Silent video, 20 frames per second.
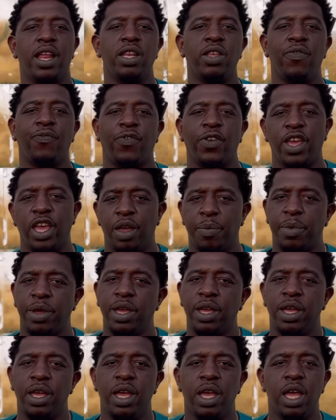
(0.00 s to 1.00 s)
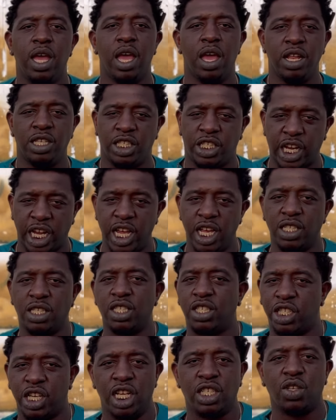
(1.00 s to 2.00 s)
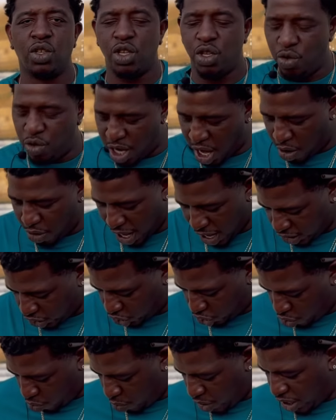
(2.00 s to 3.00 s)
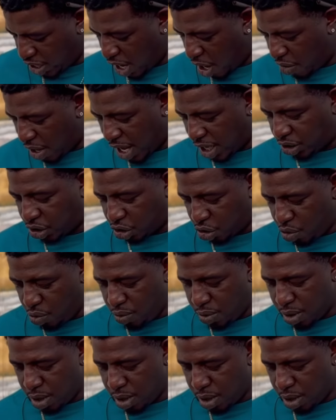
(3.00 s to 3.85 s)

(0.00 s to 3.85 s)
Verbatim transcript: You feel me? And Jiz, Jizzle, you know that's you. We know that's you.